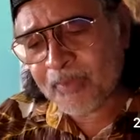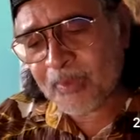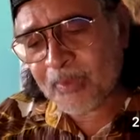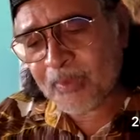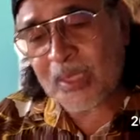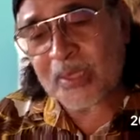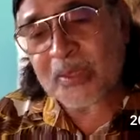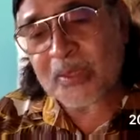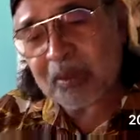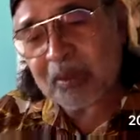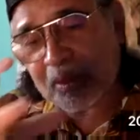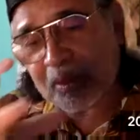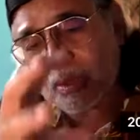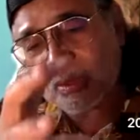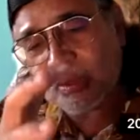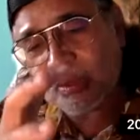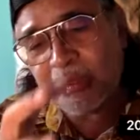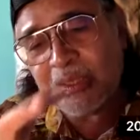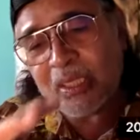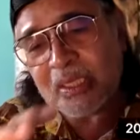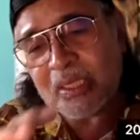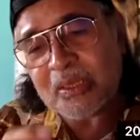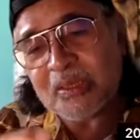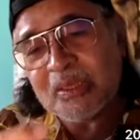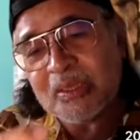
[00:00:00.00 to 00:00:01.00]

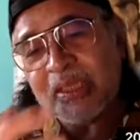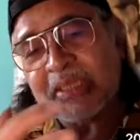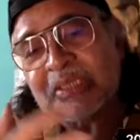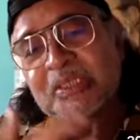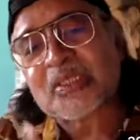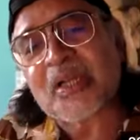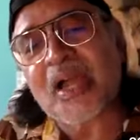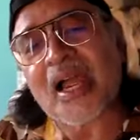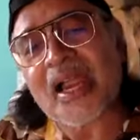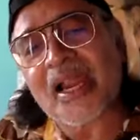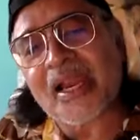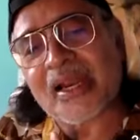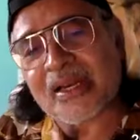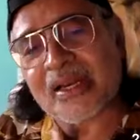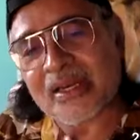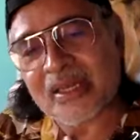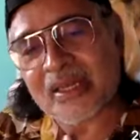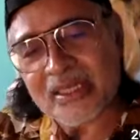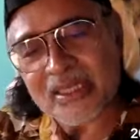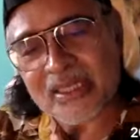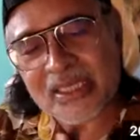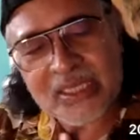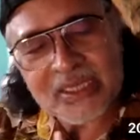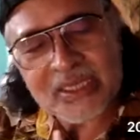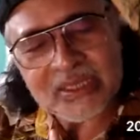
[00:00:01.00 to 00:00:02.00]
that desire
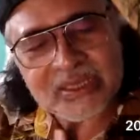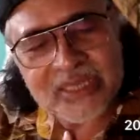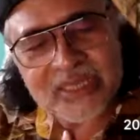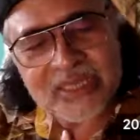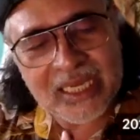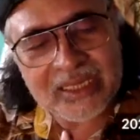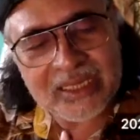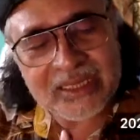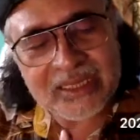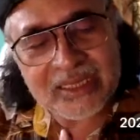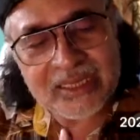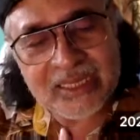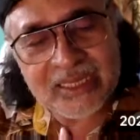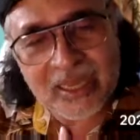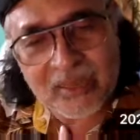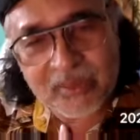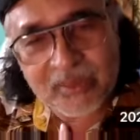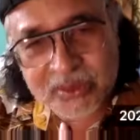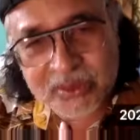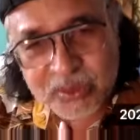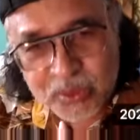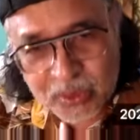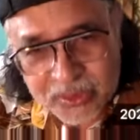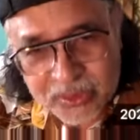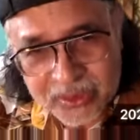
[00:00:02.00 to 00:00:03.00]
inside that I
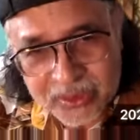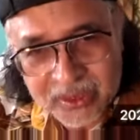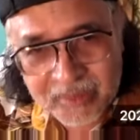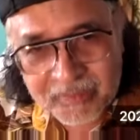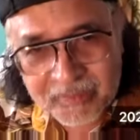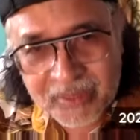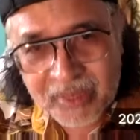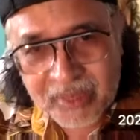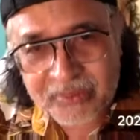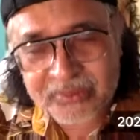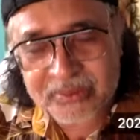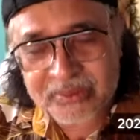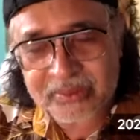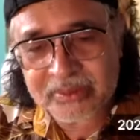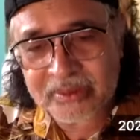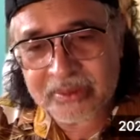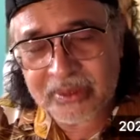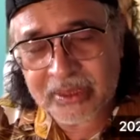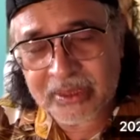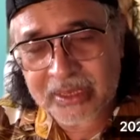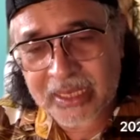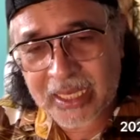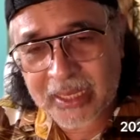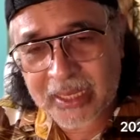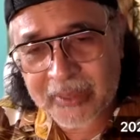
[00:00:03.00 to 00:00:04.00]
was talking about.
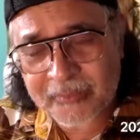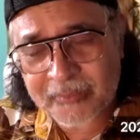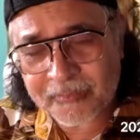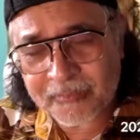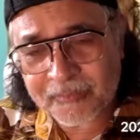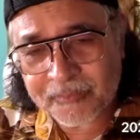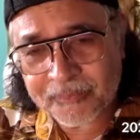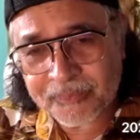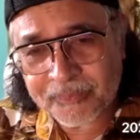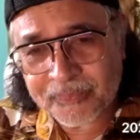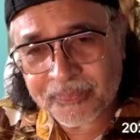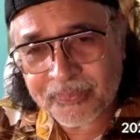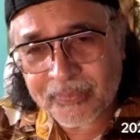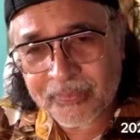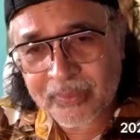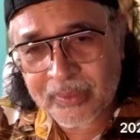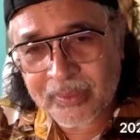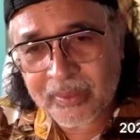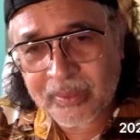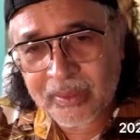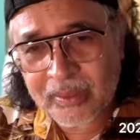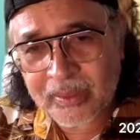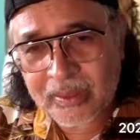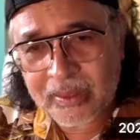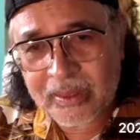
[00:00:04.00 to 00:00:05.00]
Okay,
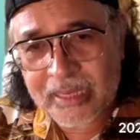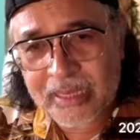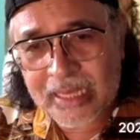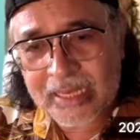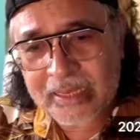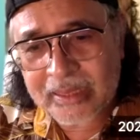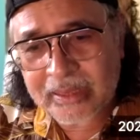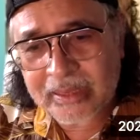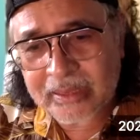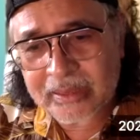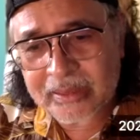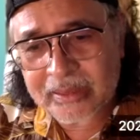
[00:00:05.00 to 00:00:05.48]
like